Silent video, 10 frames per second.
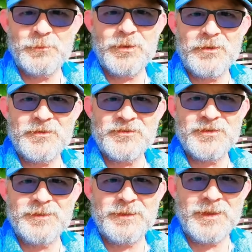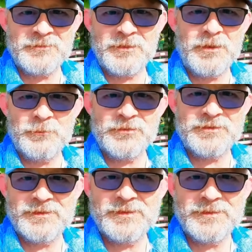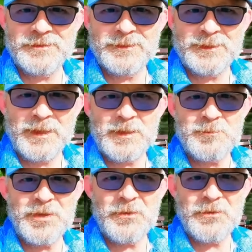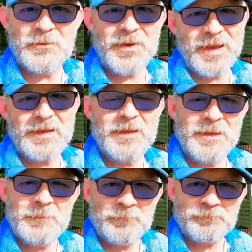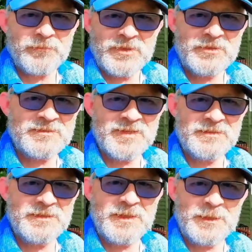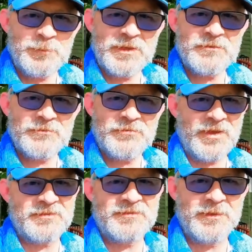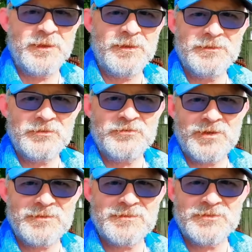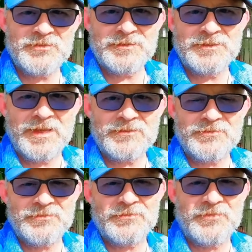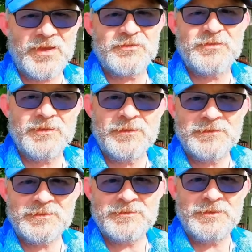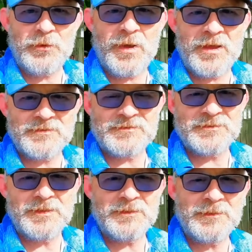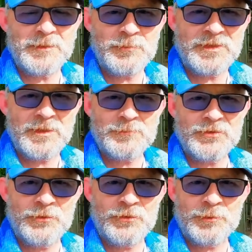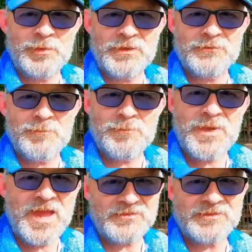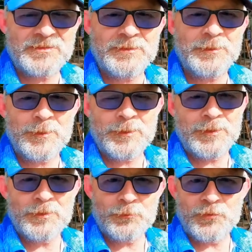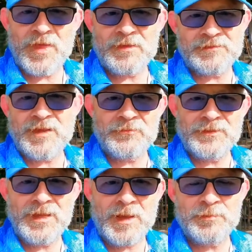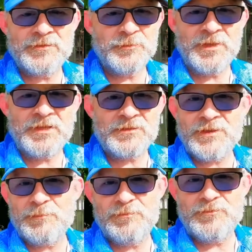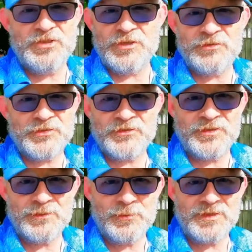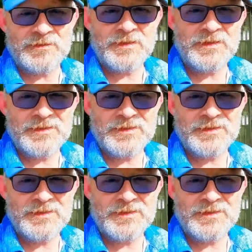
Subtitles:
won on the Sunday as I was getting blown away, you tend to get a bit faster, your transition gets faster, you go out of sync and it becomes all a bit of a mess. Well, that definitely happened to me because I'm useless in the wind.